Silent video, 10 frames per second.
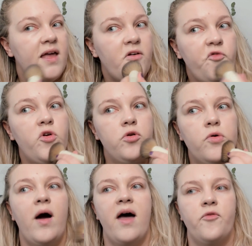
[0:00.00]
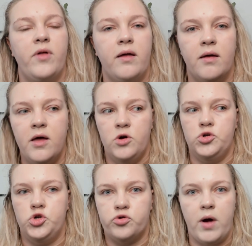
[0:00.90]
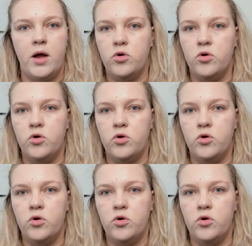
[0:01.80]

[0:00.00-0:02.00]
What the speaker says: If you do have like dry,